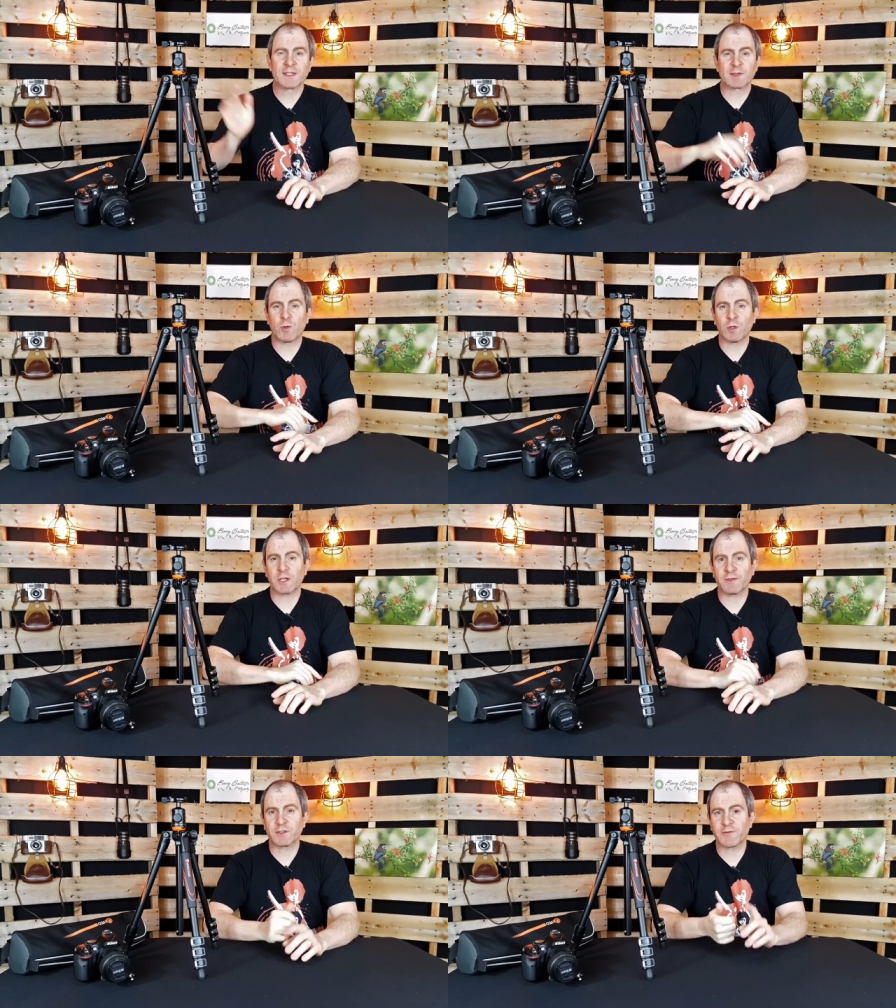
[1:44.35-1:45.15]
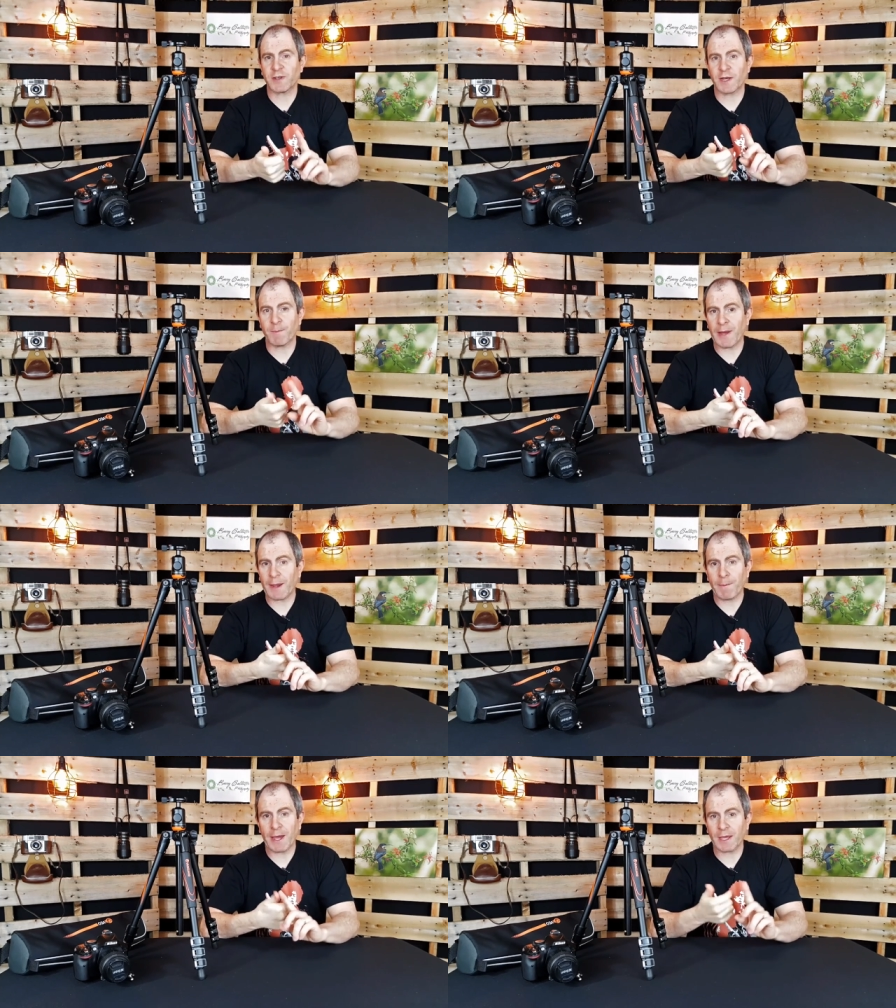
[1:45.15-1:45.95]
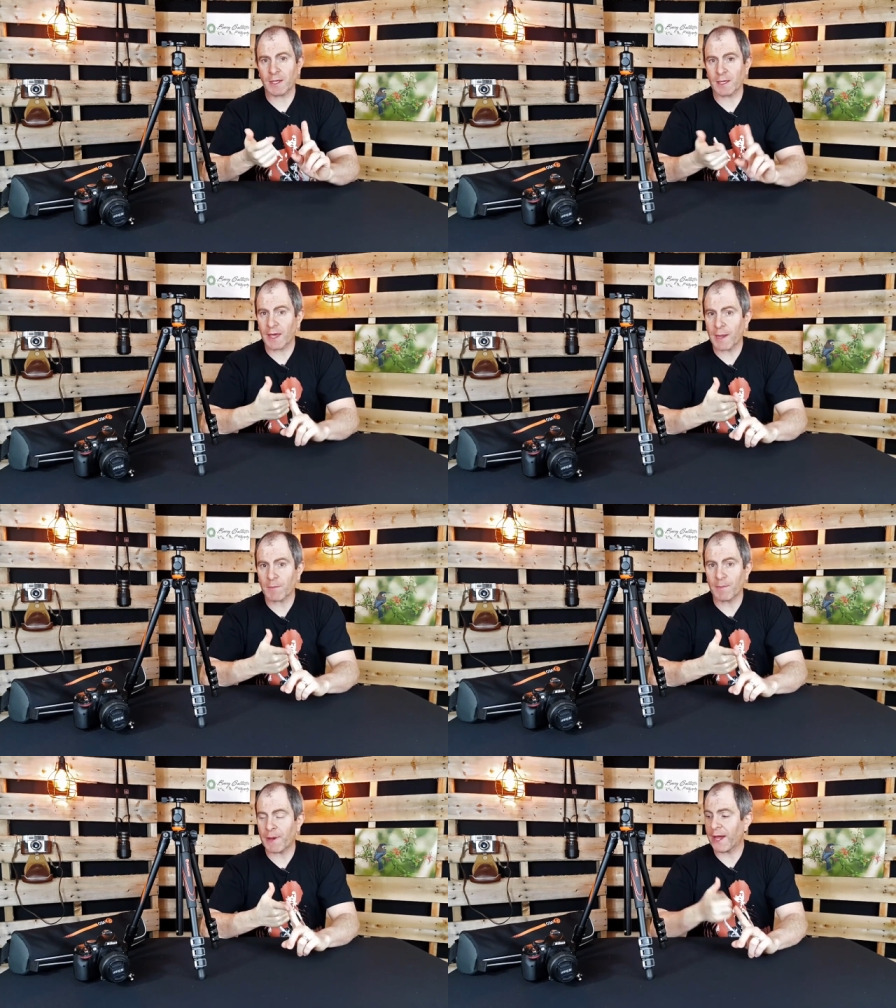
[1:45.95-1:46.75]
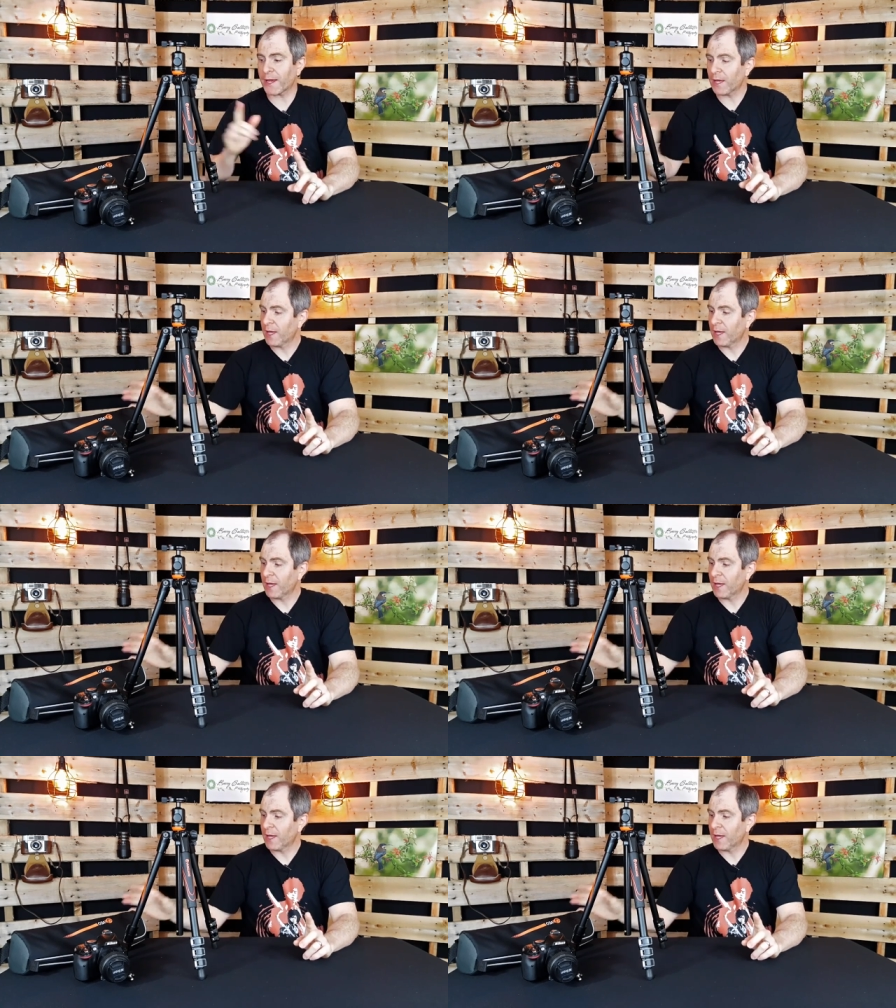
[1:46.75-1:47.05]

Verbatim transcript: small enough to fit in a backpack your camera bag